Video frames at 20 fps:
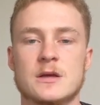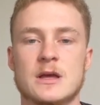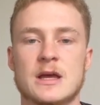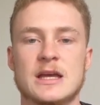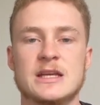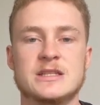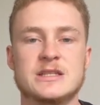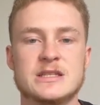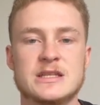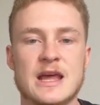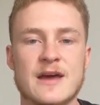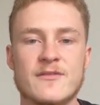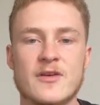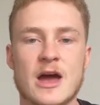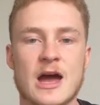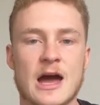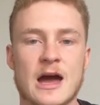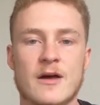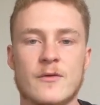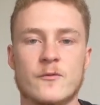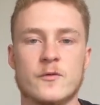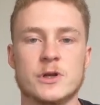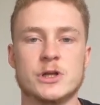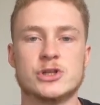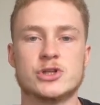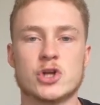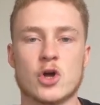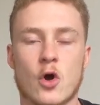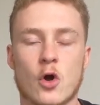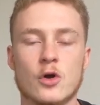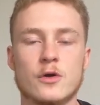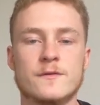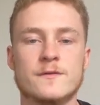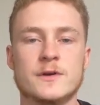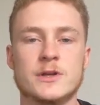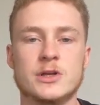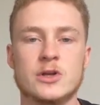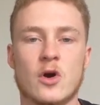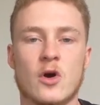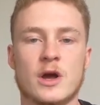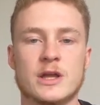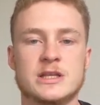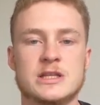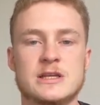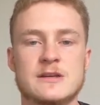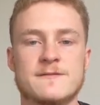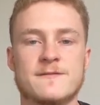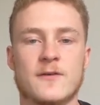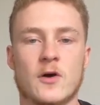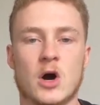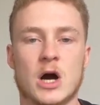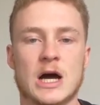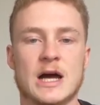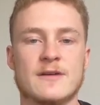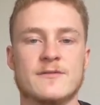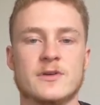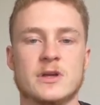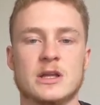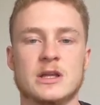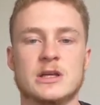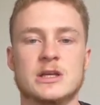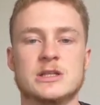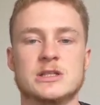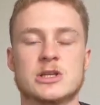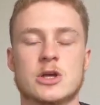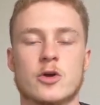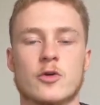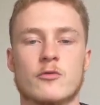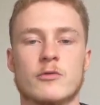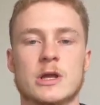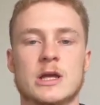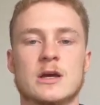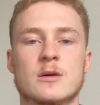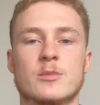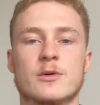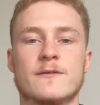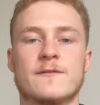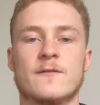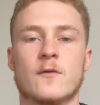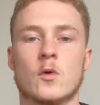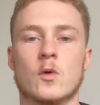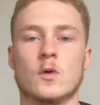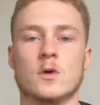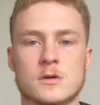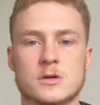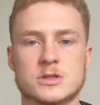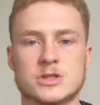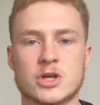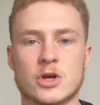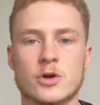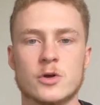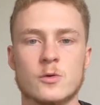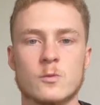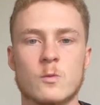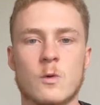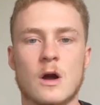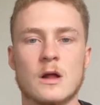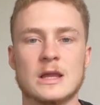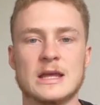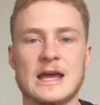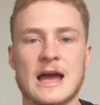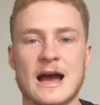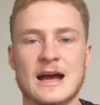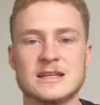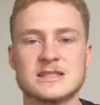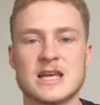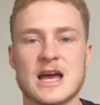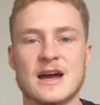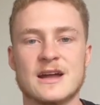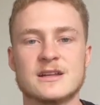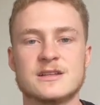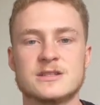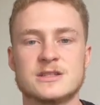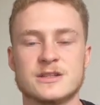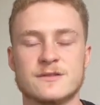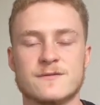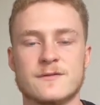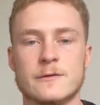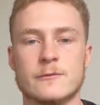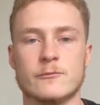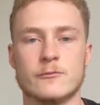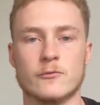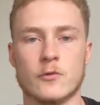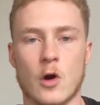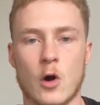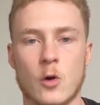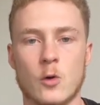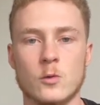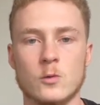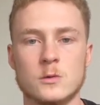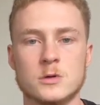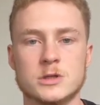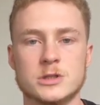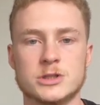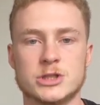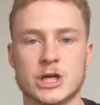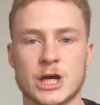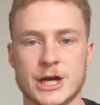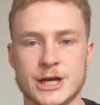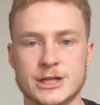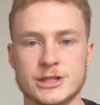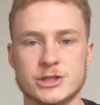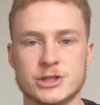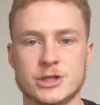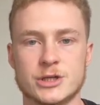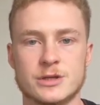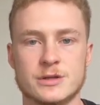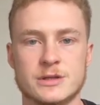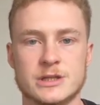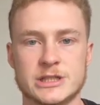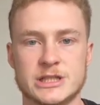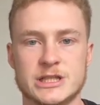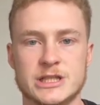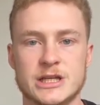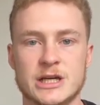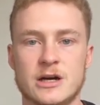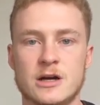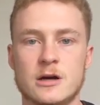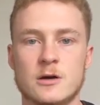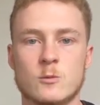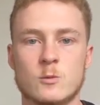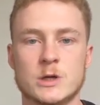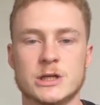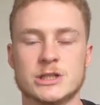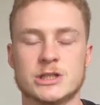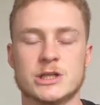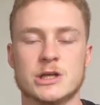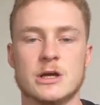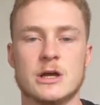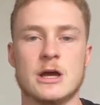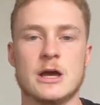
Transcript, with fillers: He's never averaged over 95 in his career before. So while he has had a different role change this year, which